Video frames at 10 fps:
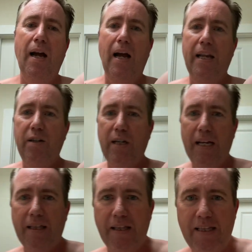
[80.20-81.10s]
And you
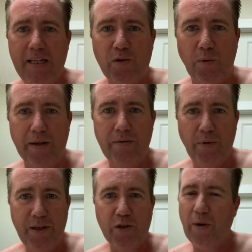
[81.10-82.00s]
take, in this one,
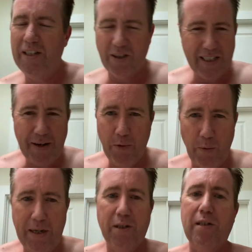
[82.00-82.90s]
with this razor, because every
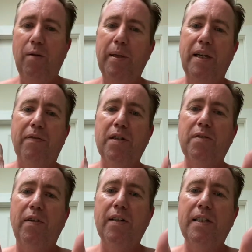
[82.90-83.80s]
razor is a little bit different as
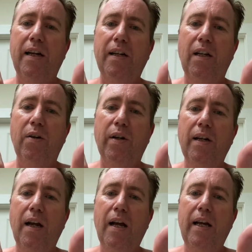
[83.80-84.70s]
far as how you load it,
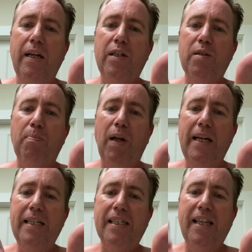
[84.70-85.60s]
you just
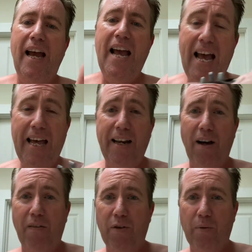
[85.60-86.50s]
place the head
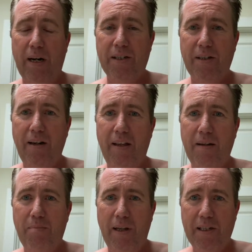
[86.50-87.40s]
of the razor and
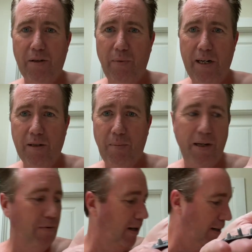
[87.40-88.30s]
then place the razor
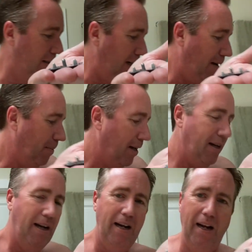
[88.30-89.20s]
blade right on top.
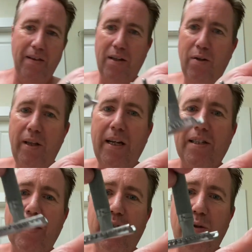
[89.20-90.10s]
And then do
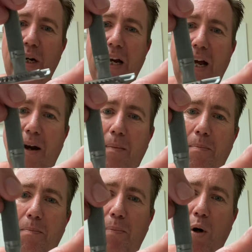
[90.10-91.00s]
this, straight down,
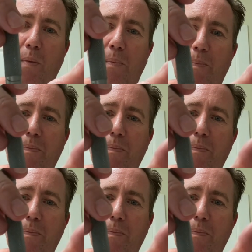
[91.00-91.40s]
boom.